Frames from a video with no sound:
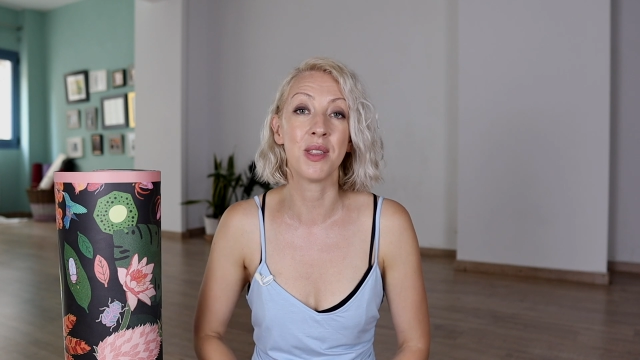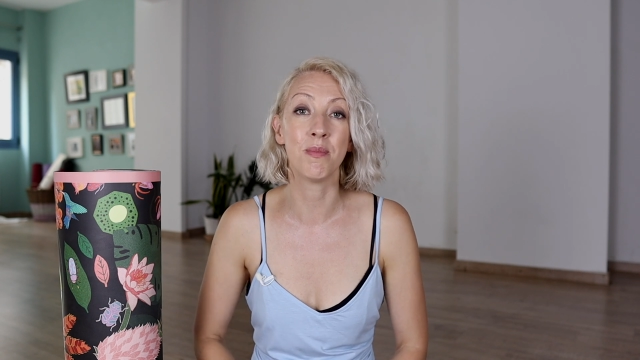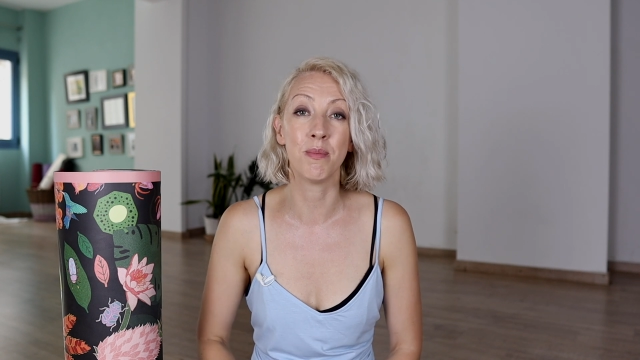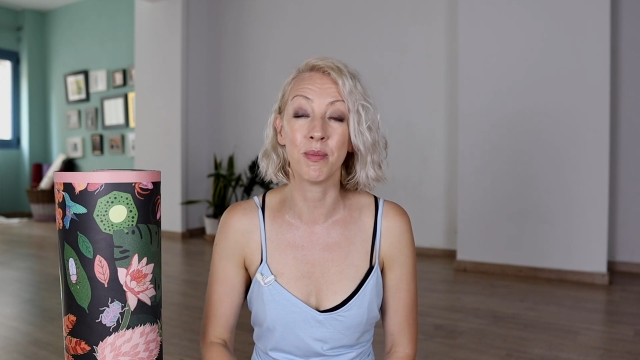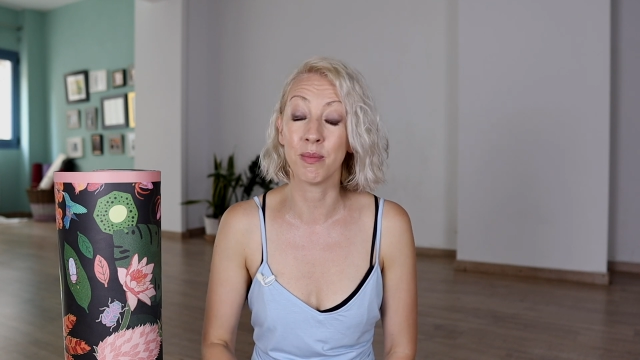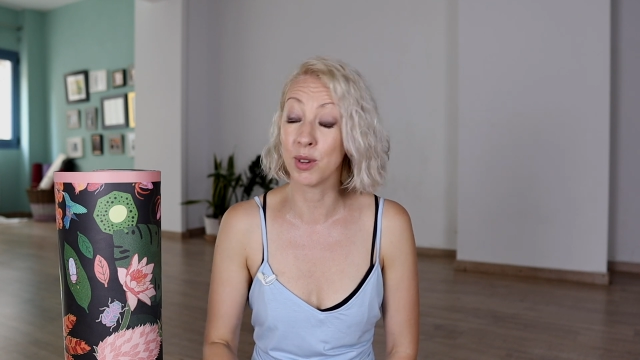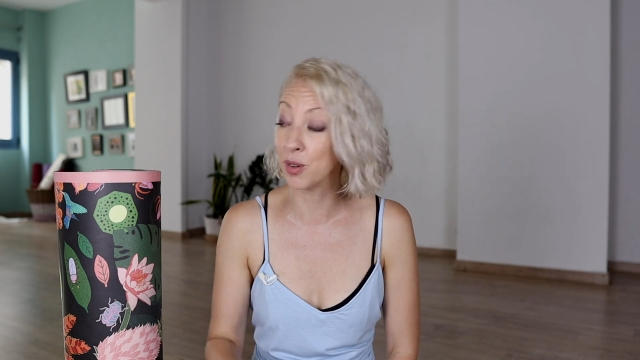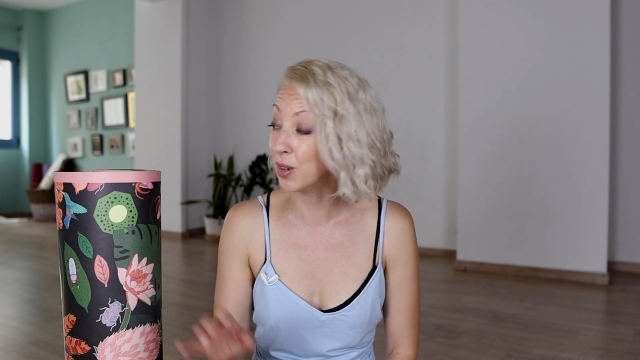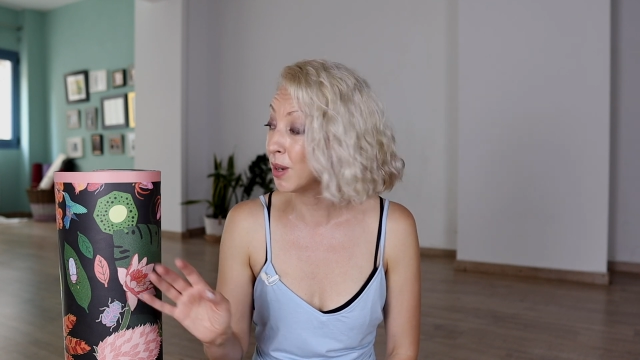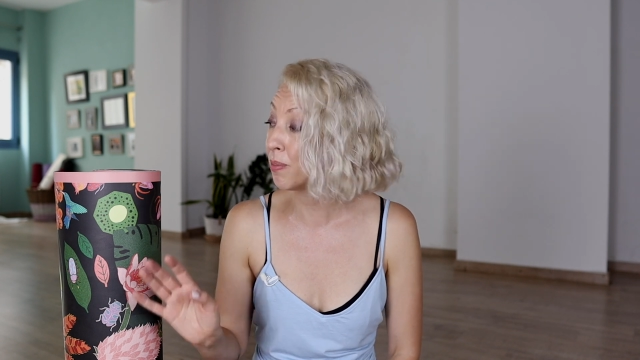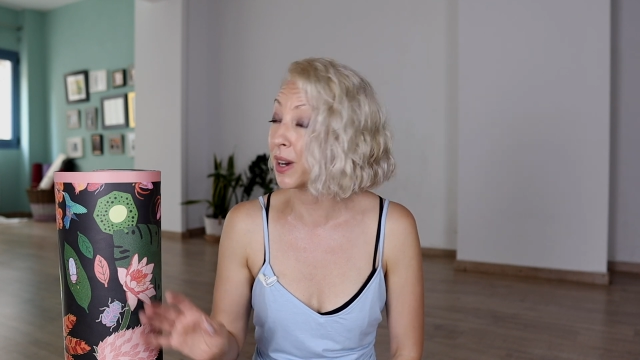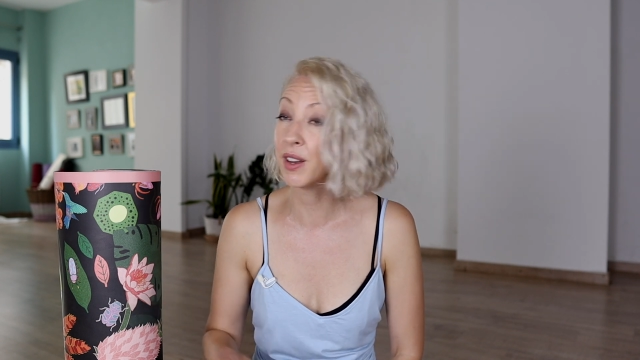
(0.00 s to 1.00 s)
The
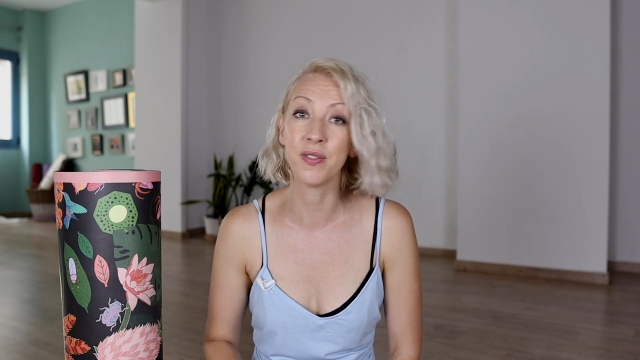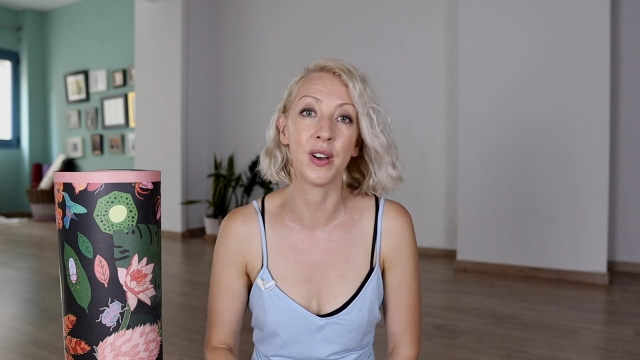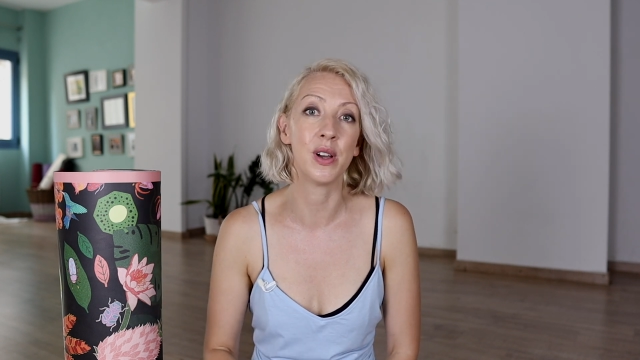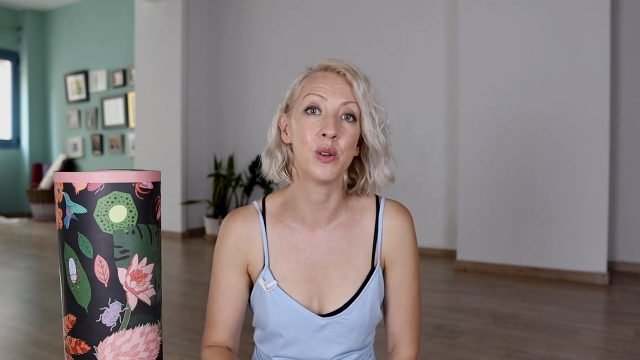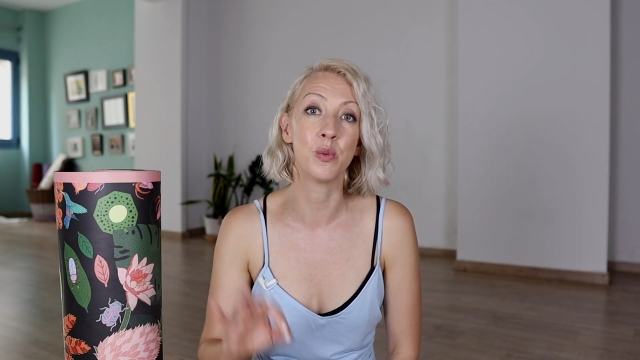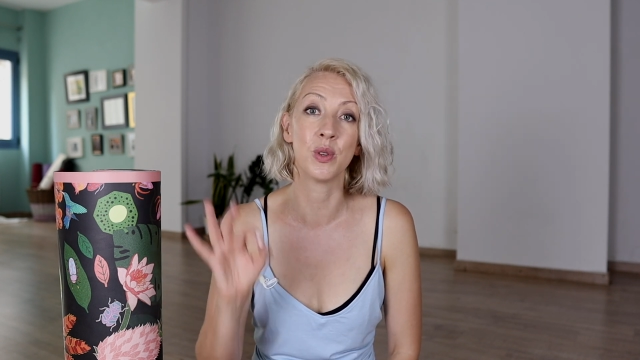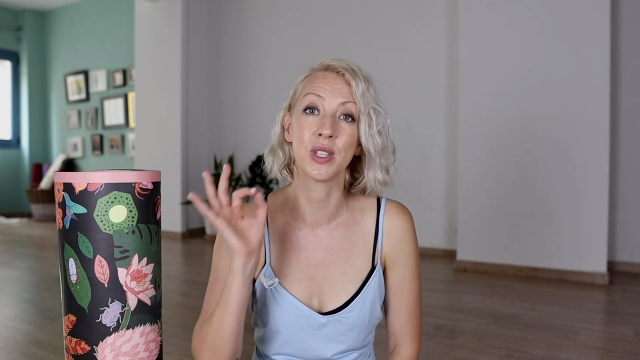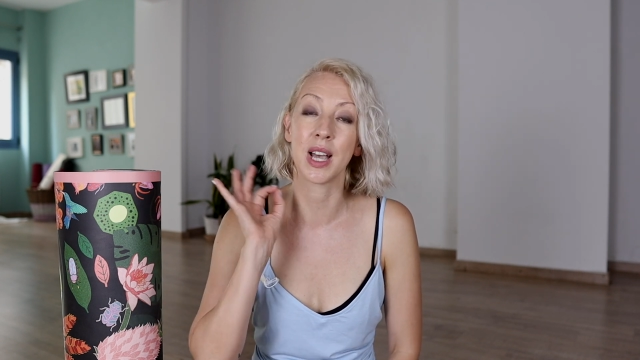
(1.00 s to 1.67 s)
grip I found was